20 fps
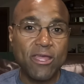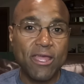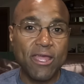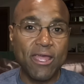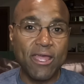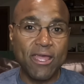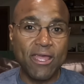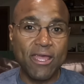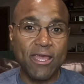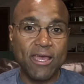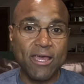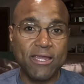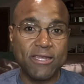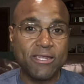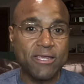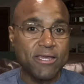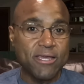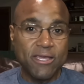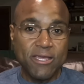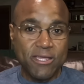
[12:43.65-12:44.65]

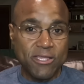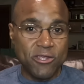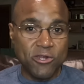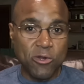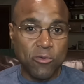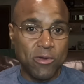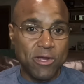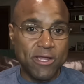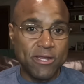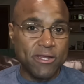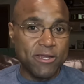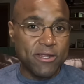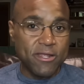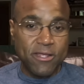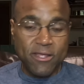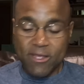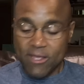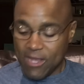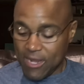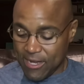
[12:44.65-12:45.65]
And you know what?
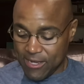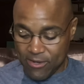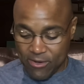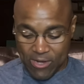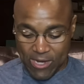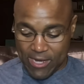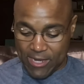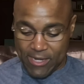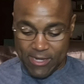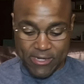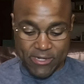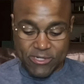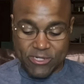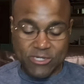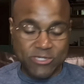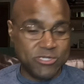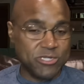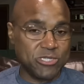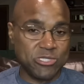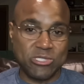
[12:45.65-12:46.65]

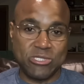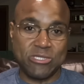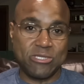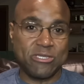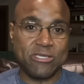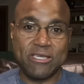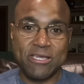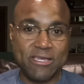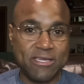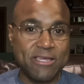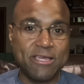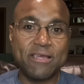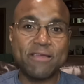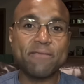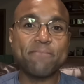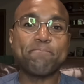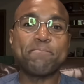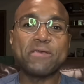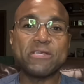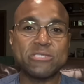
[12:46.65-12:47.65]
It
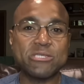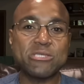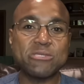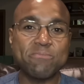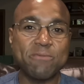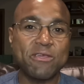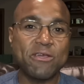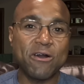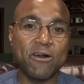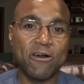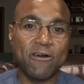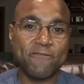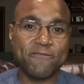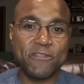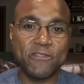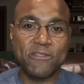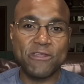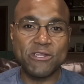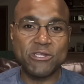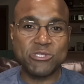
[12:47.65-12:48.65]
pisses me off
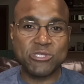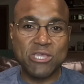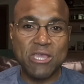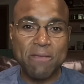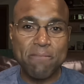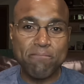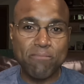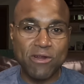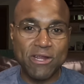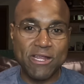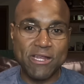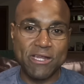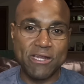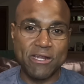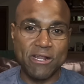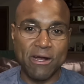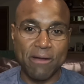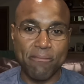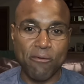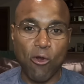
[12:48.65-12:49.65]
that they just keep bringing
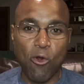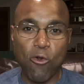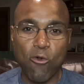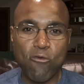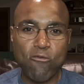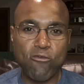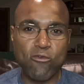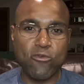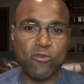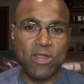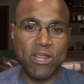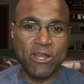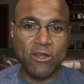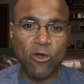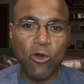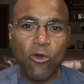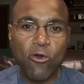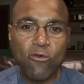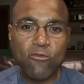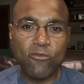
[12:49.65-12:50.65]
it up over and
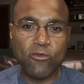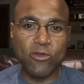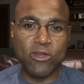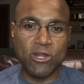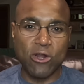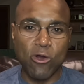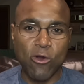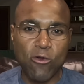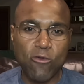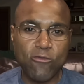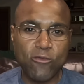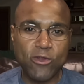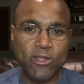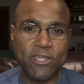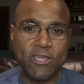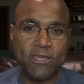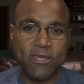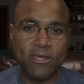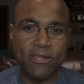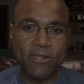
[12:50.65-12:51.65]
over and over
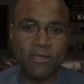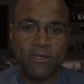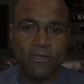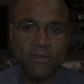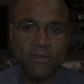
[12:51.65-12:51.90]
again.